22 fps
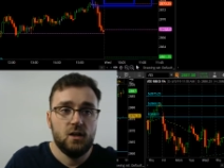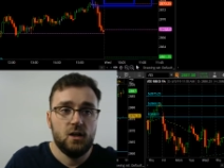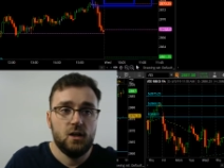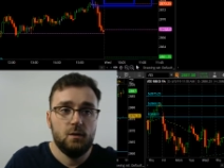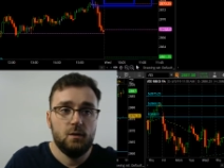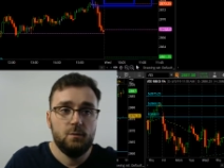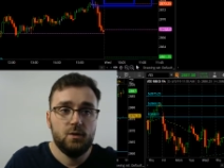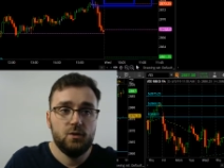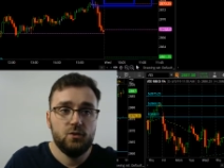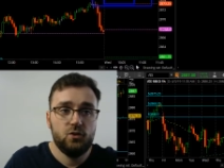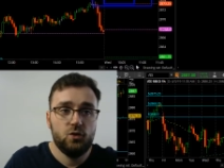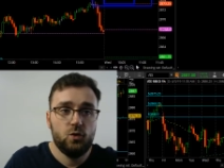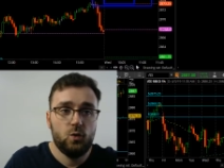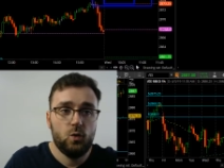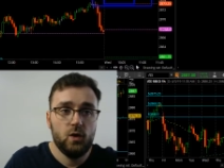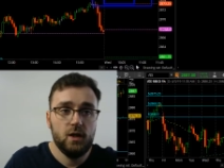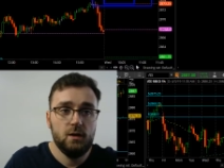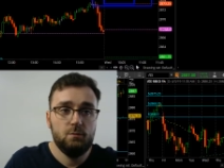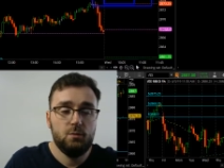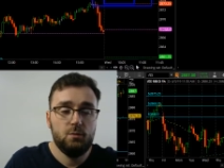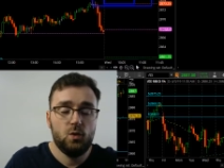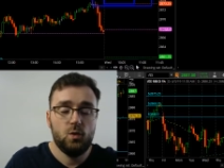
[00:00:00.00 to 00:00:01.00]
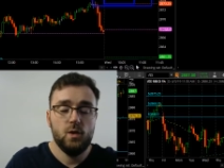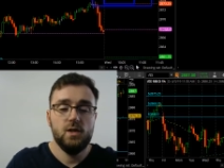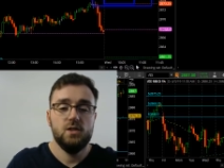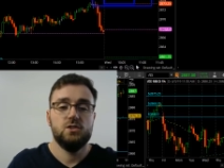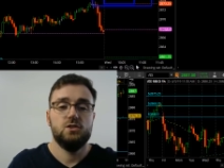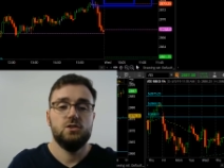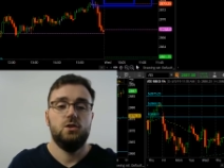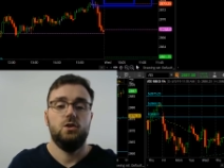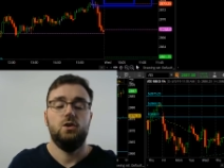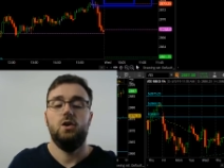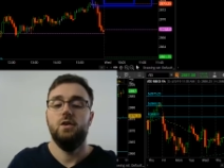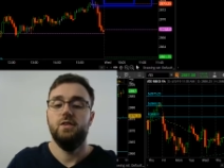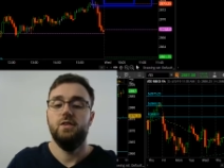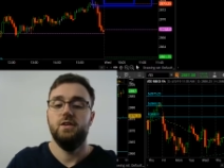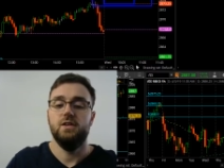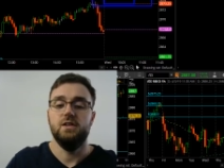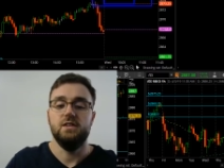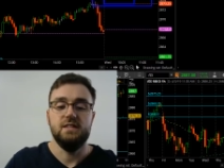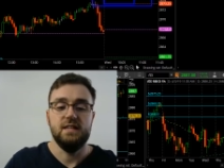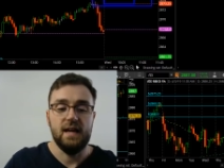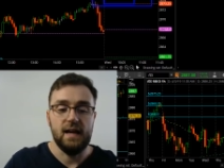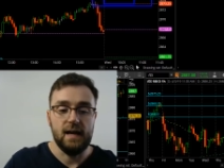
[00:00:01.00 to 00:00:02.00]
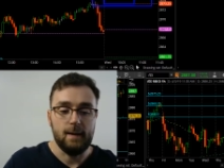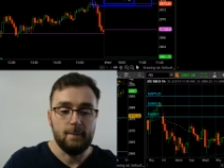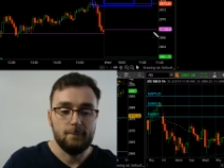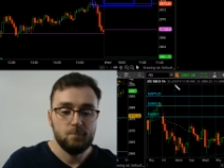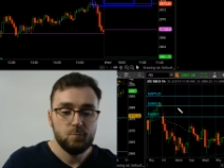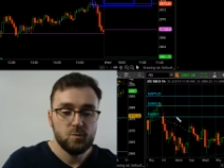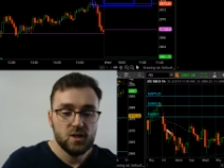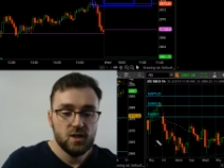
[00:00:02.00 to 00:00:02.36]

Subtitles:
up 20 points on the day.